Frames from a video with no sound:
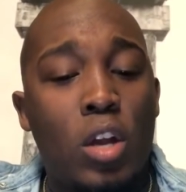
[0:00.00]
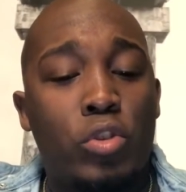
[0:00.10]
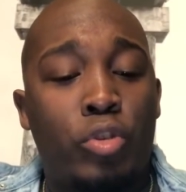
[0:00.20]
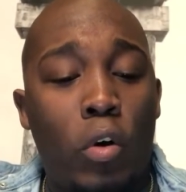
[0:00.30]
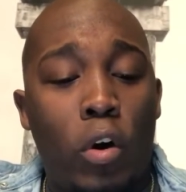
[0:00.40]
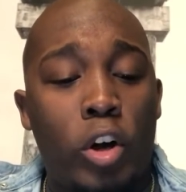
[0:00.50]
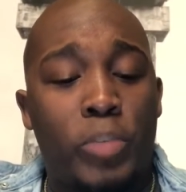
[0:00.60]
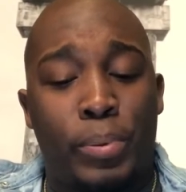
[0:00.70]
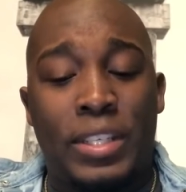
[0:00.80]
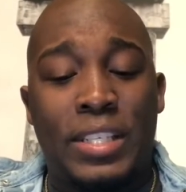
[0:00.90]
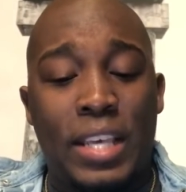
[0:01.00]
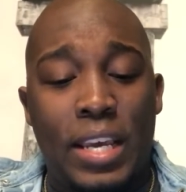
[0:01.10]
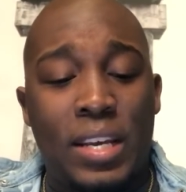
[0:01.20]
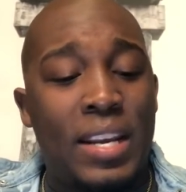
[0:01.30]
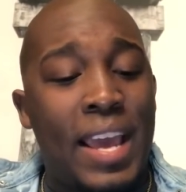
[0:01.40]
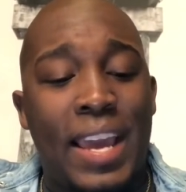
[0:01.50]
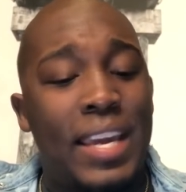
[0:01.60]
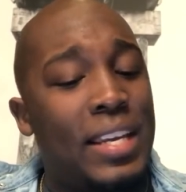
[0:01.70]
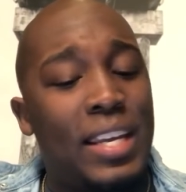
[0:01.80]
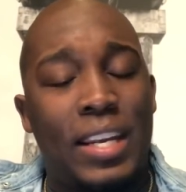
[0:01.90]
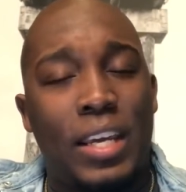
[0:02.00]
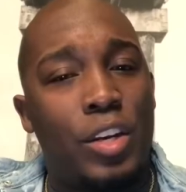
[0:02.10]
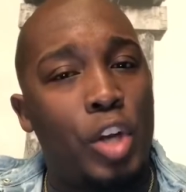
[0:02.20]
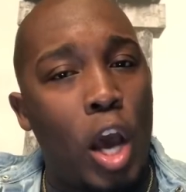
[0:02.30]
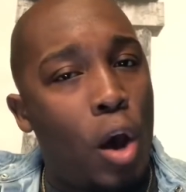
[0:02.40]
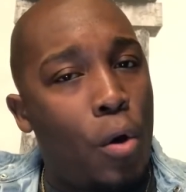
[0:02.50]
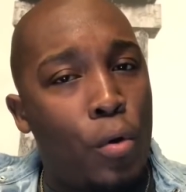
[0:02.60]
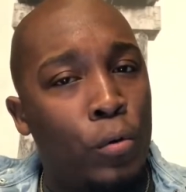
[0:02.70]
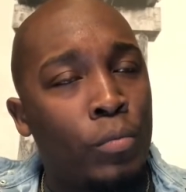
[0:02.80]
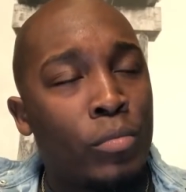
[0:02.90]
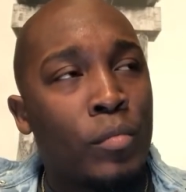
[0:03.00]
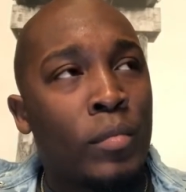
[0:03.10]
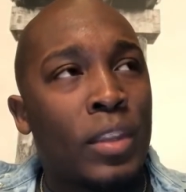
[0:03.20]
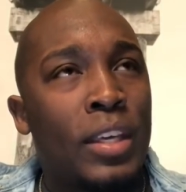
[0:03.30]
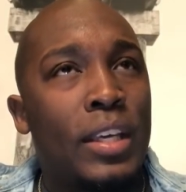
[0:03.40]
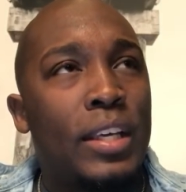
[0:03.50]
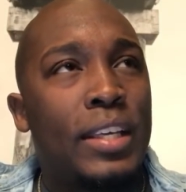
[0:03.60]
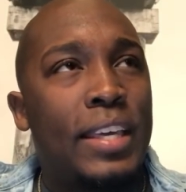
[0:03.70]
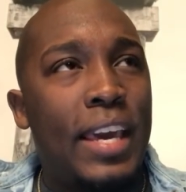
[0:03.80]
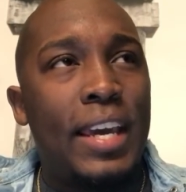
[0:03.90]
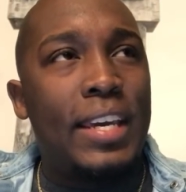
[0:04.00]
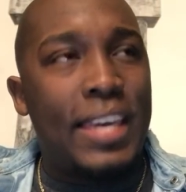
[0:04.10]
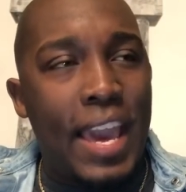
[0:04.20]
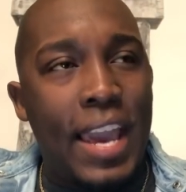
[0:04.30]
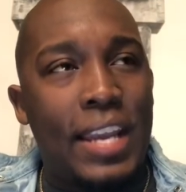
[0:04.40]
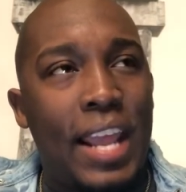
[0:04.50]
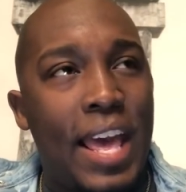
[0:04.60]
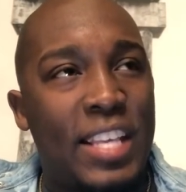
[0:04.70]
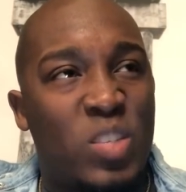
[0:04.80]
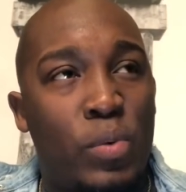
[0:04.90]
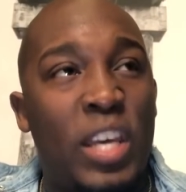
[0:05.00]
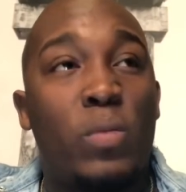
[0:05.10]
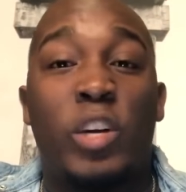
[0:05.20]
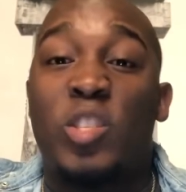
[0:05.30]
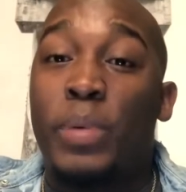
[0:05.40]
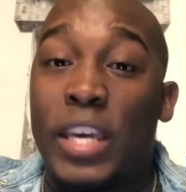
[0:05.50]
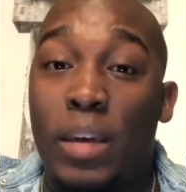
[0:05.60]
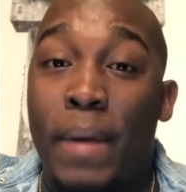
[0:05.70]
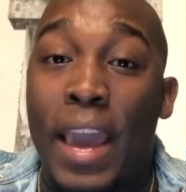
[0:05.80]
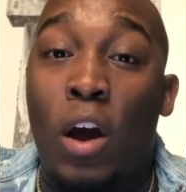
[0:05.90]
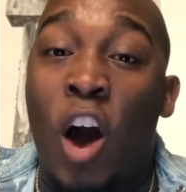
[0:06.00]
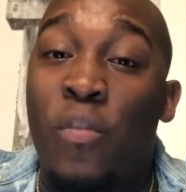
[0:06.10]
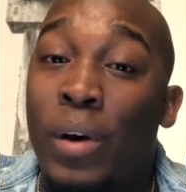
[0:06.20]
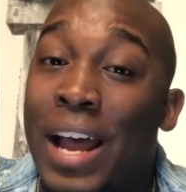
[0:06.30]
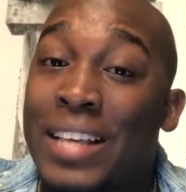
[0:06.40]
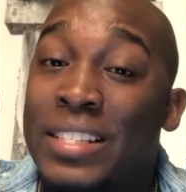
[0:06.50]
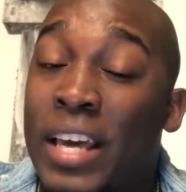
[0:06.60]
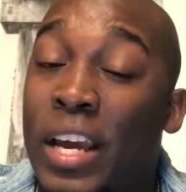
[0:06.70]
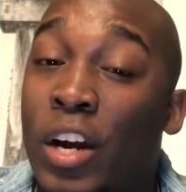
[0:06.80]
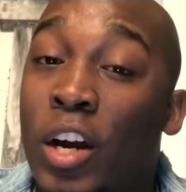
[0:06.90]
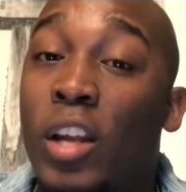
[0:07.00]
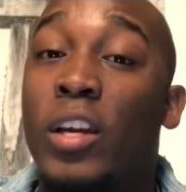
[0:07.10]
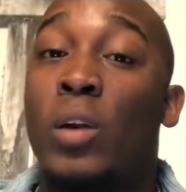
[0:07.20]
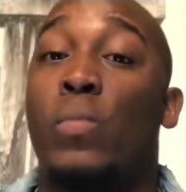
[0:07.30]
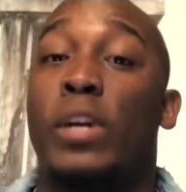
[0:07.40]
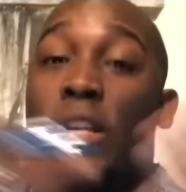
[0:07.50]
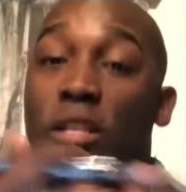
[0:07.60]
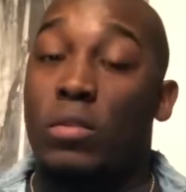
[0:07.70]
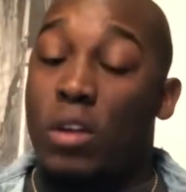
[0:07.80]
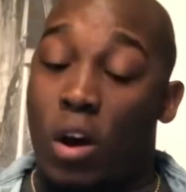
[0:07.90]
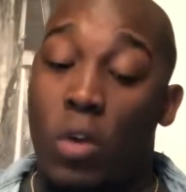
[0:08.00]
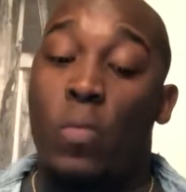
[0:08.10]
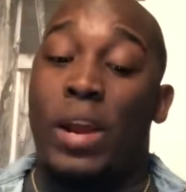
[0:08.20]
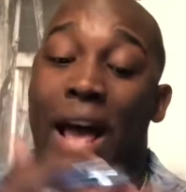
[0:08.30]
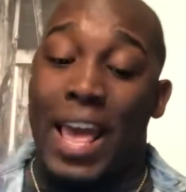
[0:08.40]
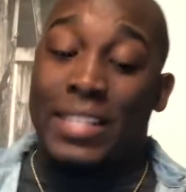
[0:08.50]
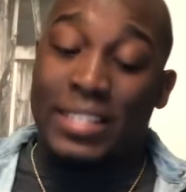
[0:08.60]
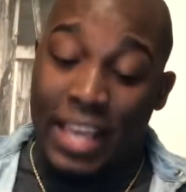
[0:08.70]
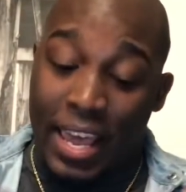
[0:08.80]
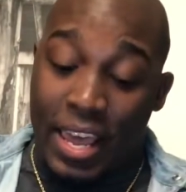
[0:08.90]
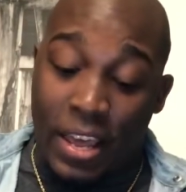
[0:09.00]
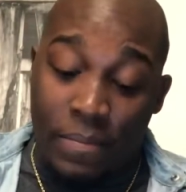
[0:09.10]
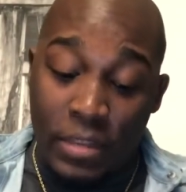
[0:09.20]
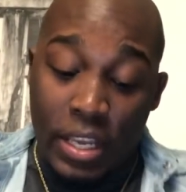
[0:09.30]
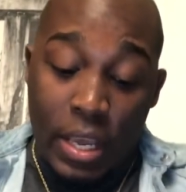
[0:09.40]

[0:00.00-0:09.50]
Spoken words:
George pretended that he didn't know King Kane last week, which piggyback off what I said earlier when, what I had said.